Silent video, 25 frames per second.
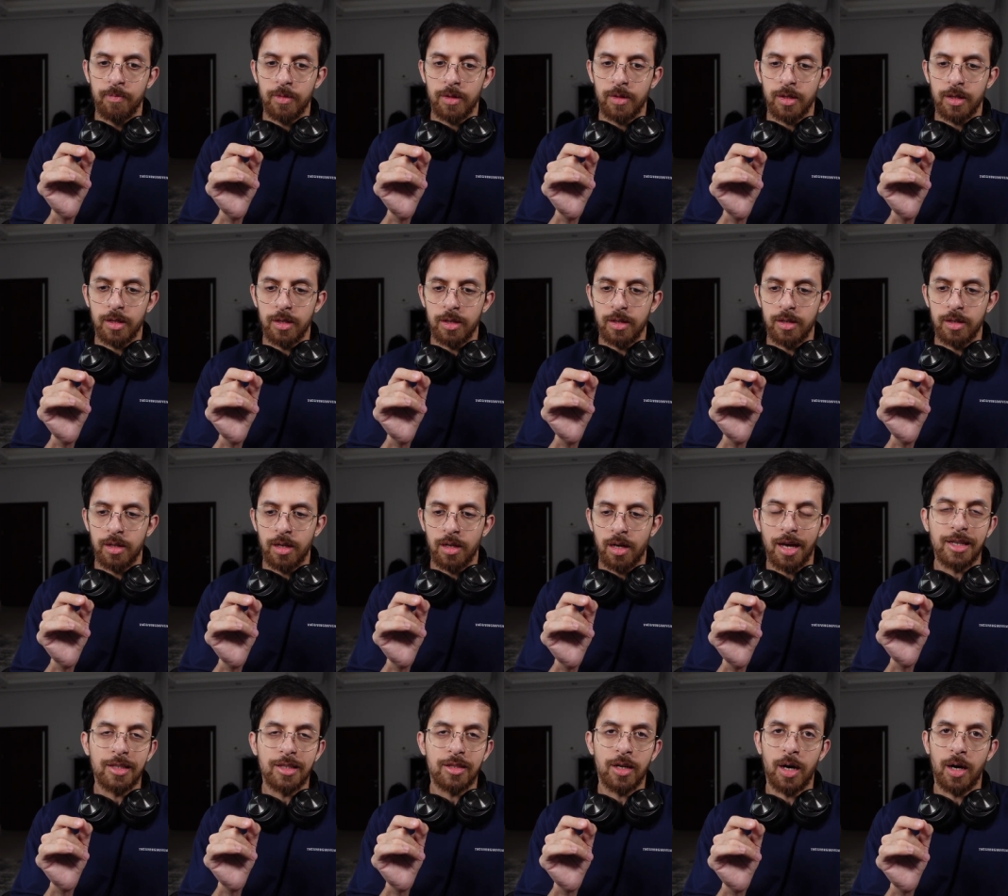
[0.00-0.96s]
uh,
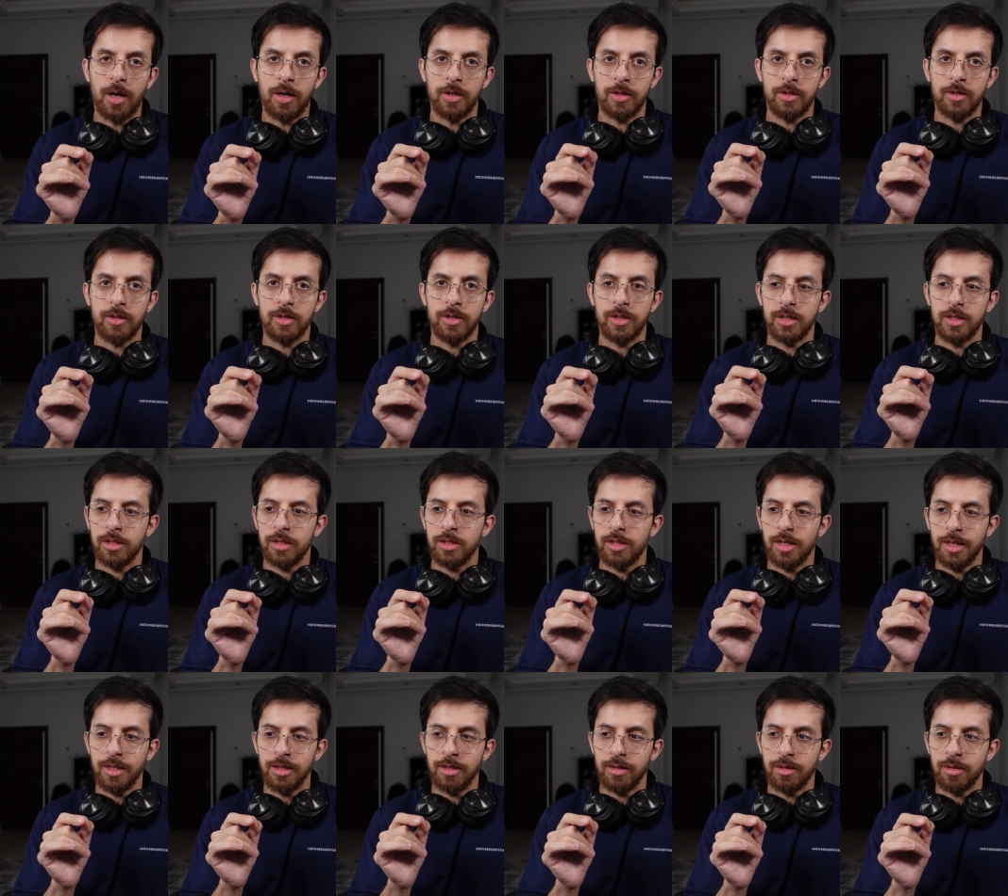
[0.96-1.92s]
lighthearted
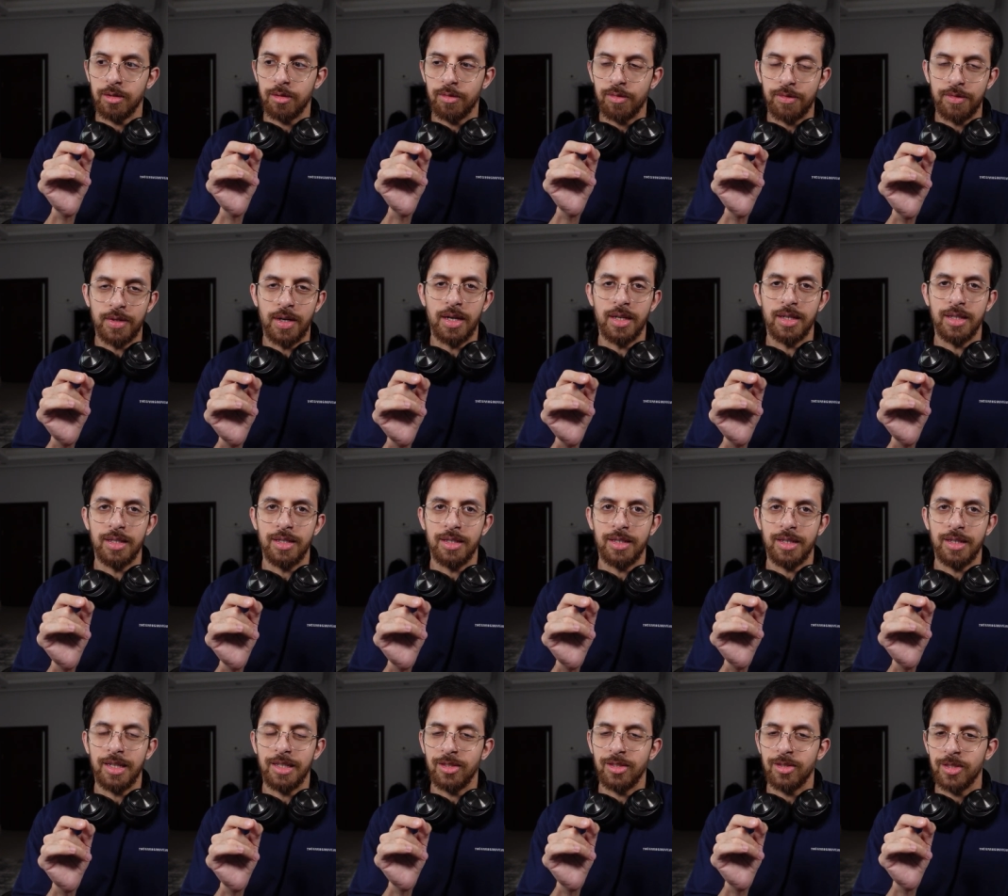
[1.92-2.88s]
and
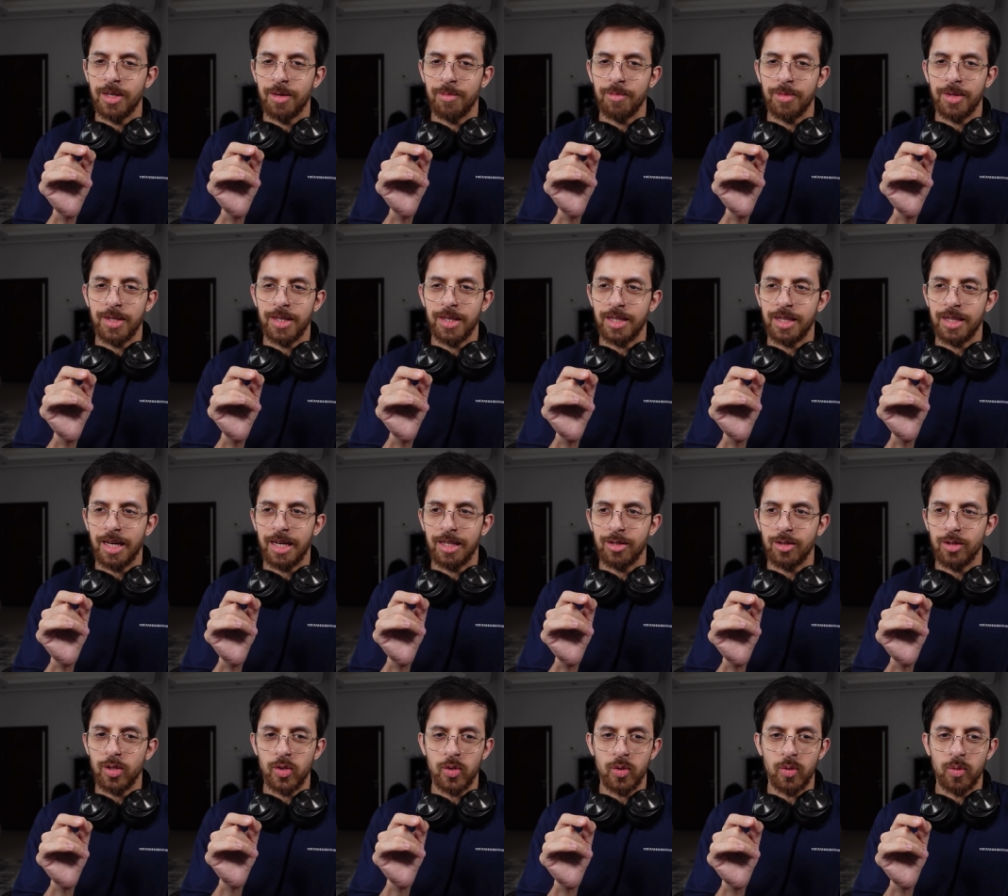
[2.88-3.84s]
fun and something
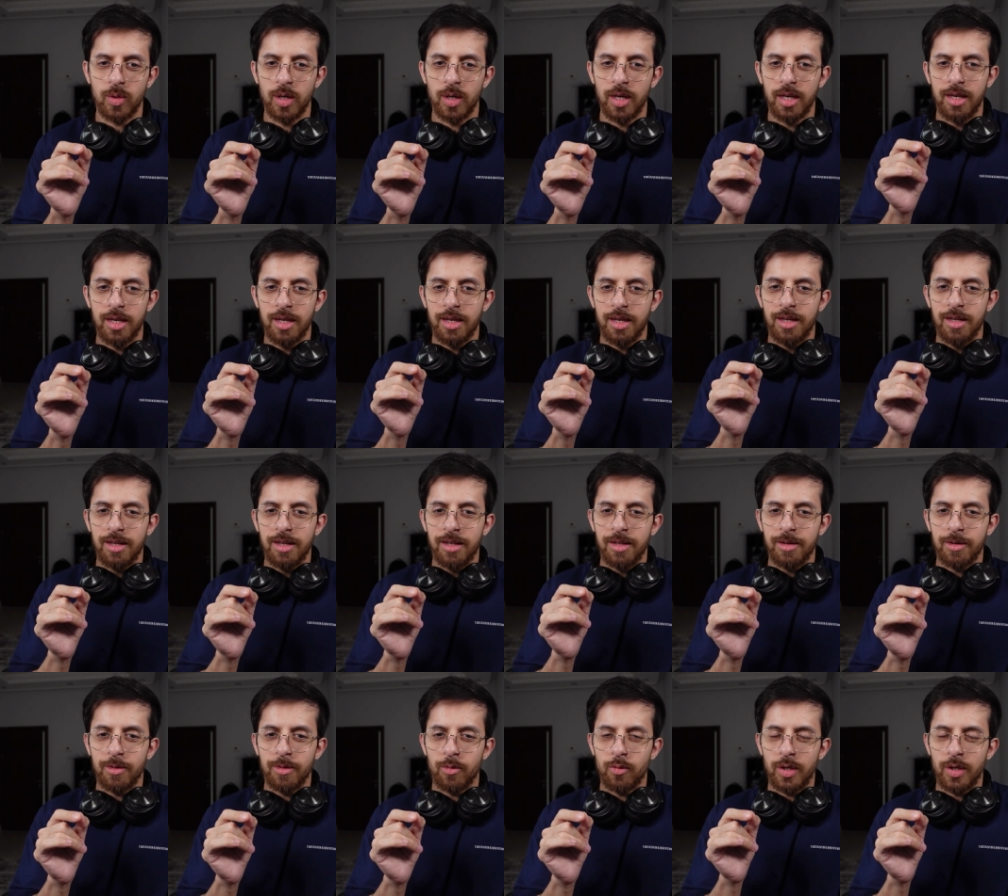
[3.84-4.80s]
that you,
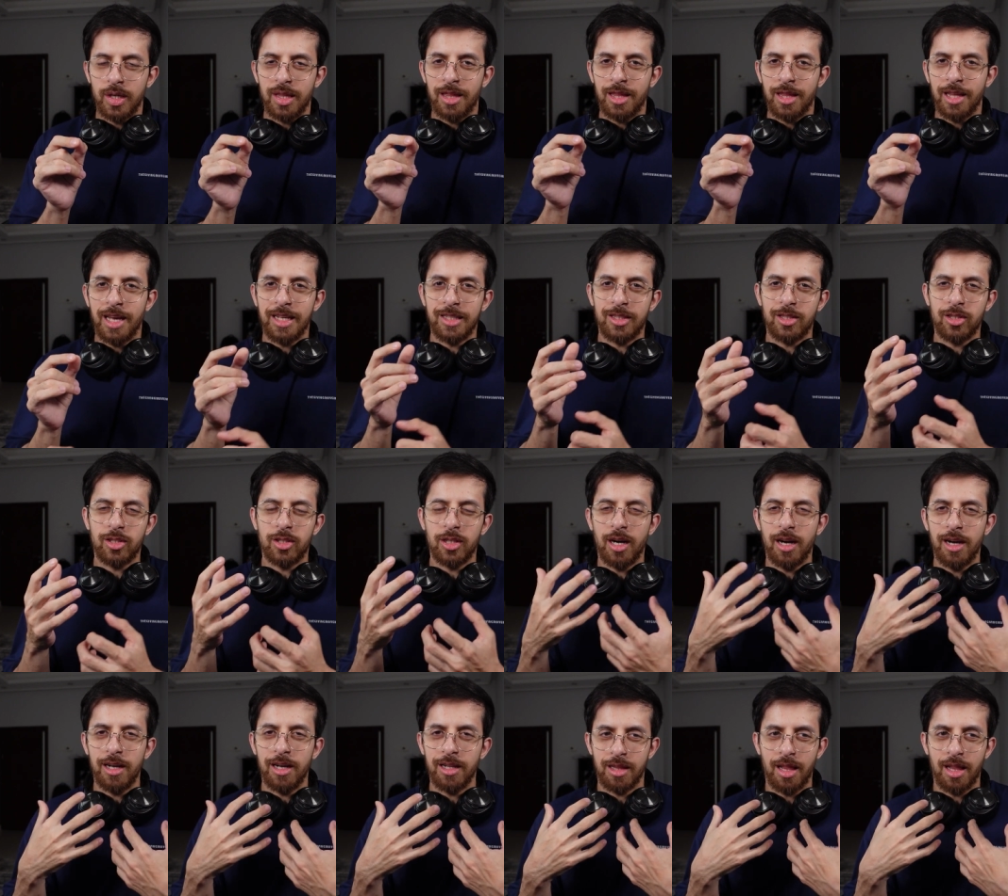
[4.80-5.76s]
with a
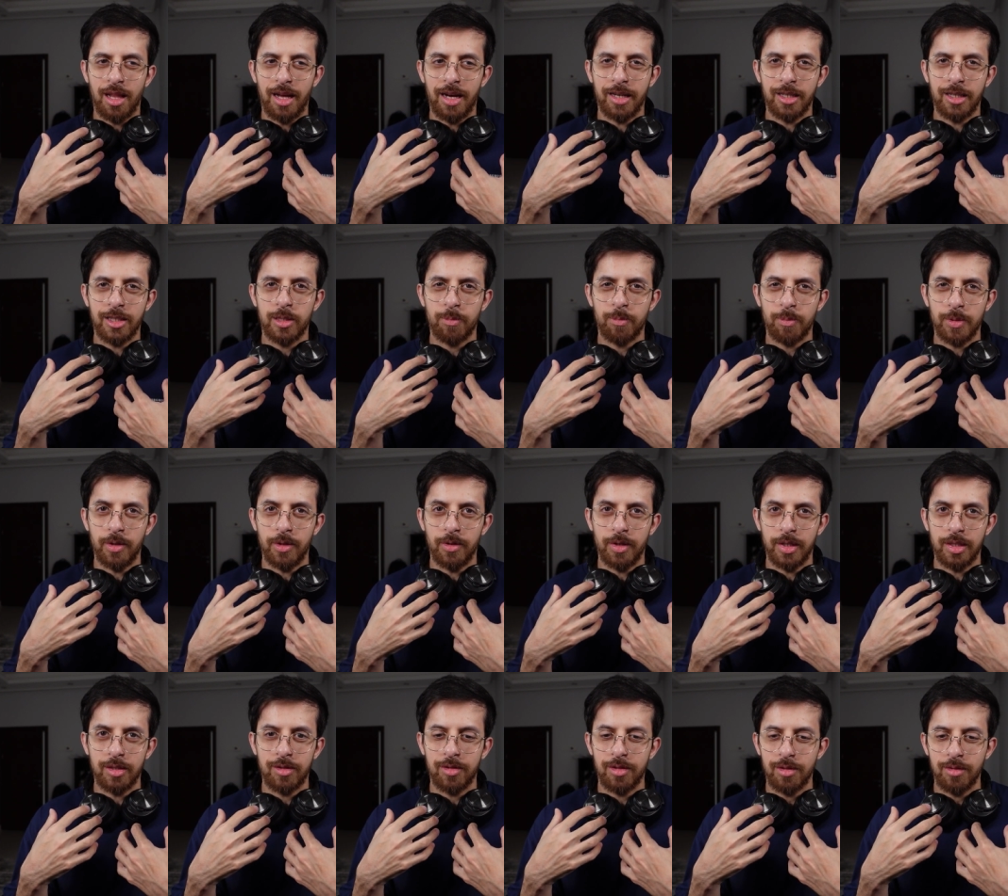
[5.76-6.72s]
childlike
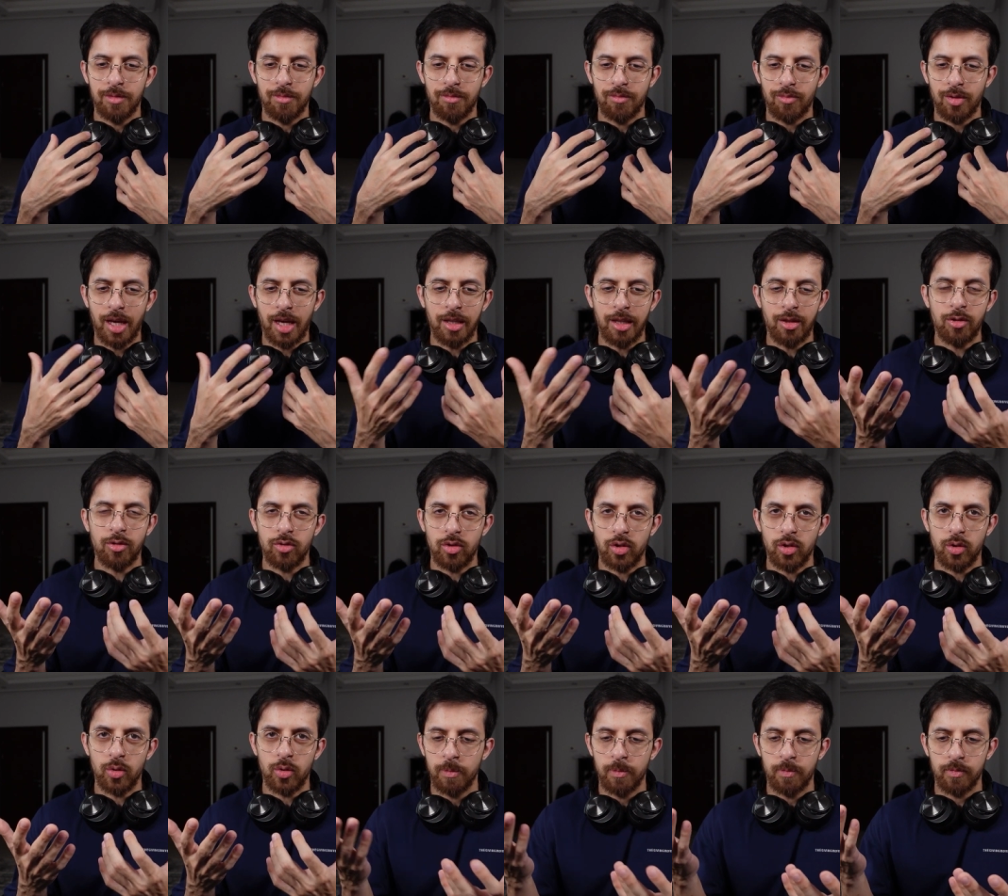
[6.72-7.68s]
spirit, get to
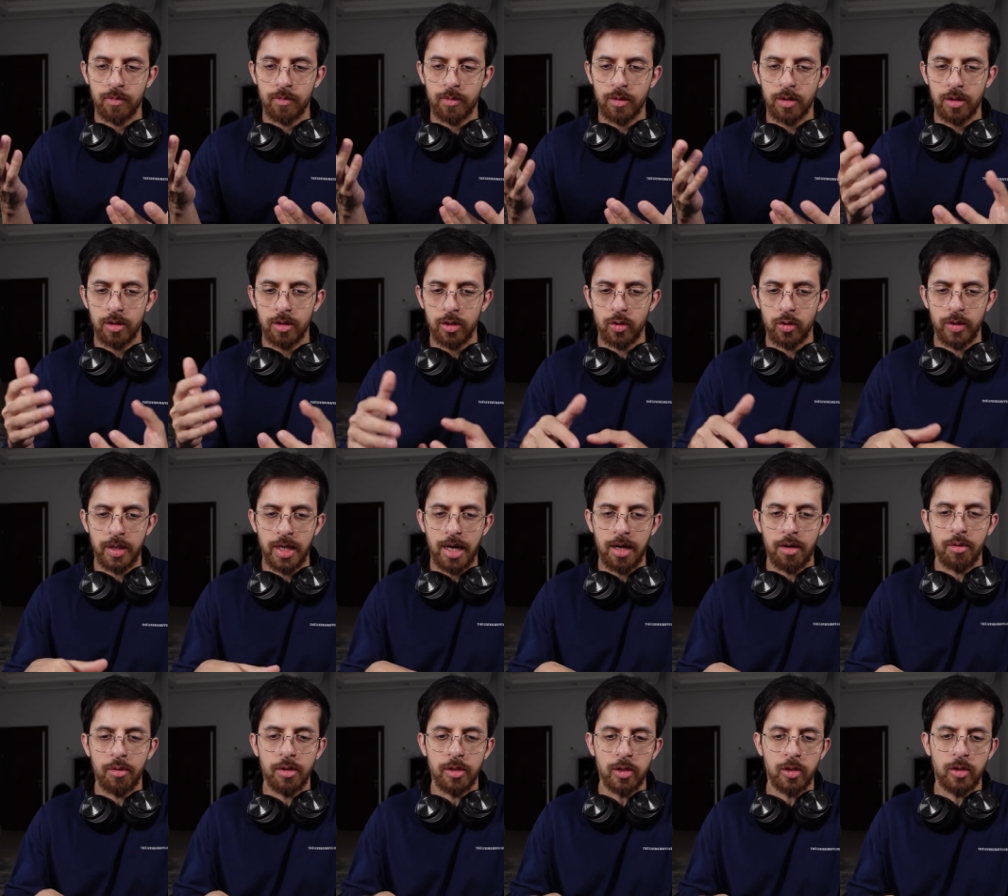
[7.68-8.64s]
do. You're
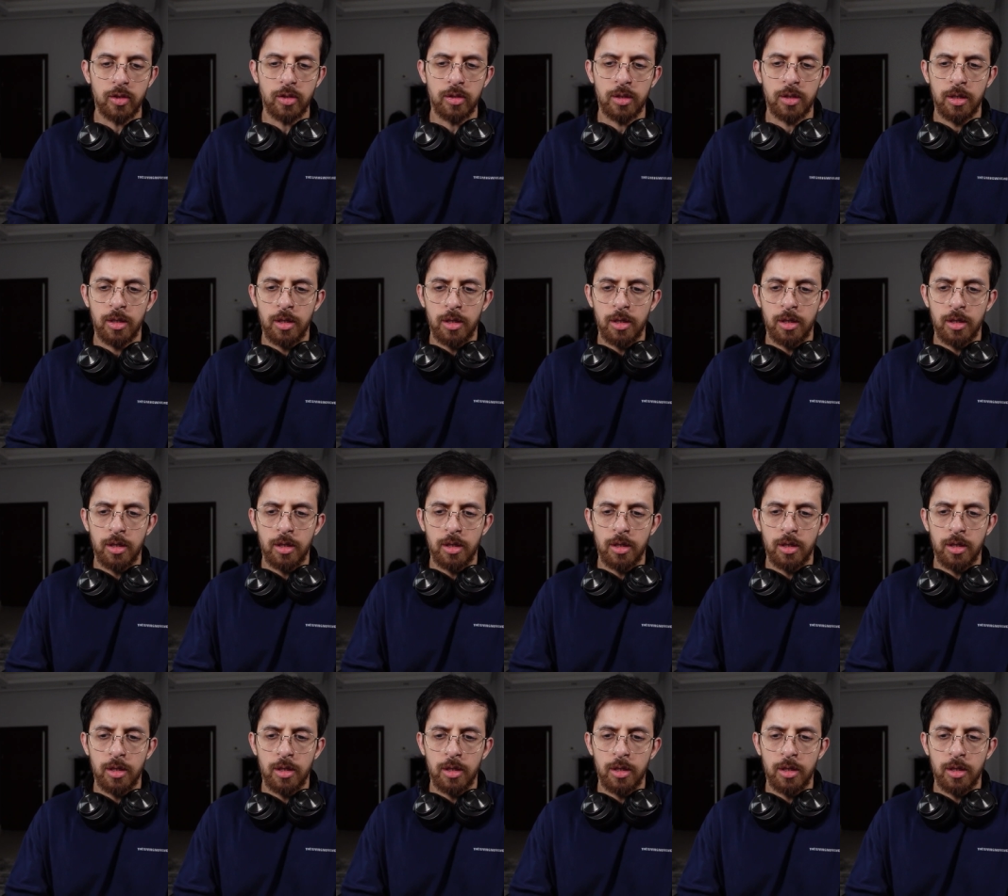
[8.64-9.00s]
now this